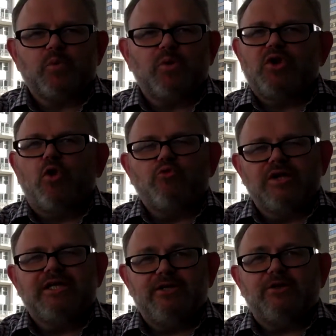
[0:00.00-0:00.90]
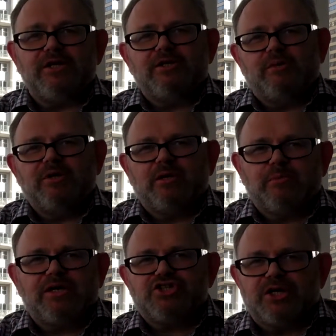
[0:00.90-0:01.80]
we're not really looking at the bigger
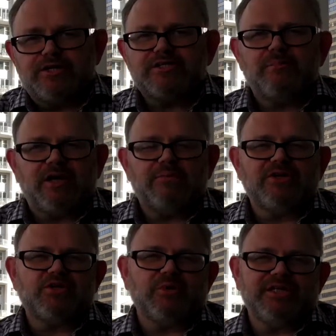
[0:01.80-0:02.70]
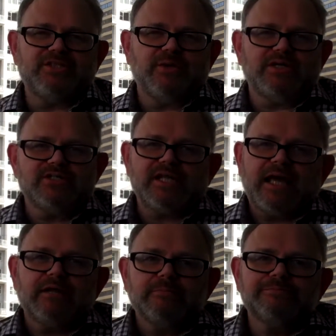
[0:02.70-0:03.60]
picture, and it's the bigger picture we need to
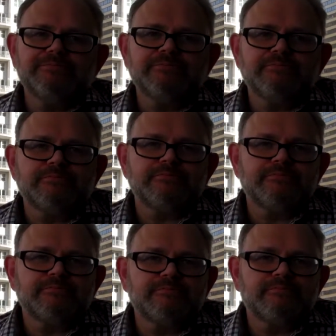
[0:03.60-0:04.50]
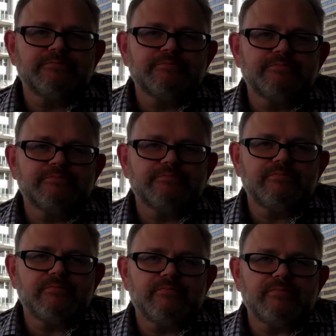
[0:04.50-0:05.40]
understand. So it's more of a morphing
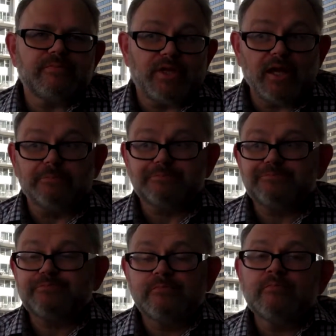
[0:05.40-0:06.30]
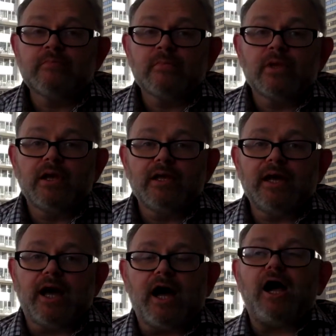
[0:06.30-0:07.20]
of a variety of things.
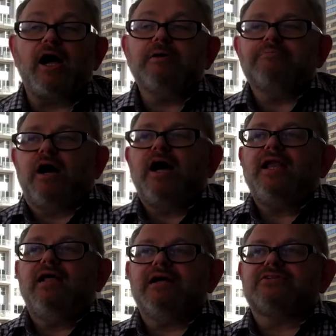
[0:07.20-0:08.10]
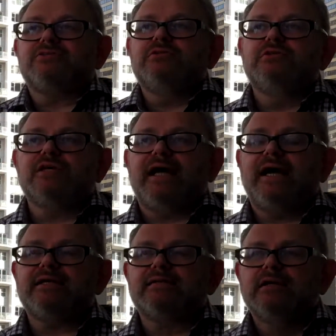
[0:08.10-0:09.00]
Yeah, I, I, I like to look
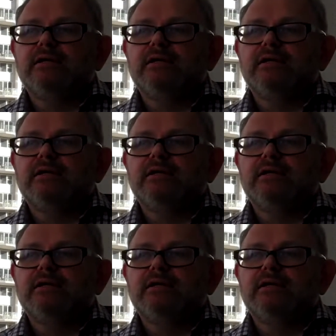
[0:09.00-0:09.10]
at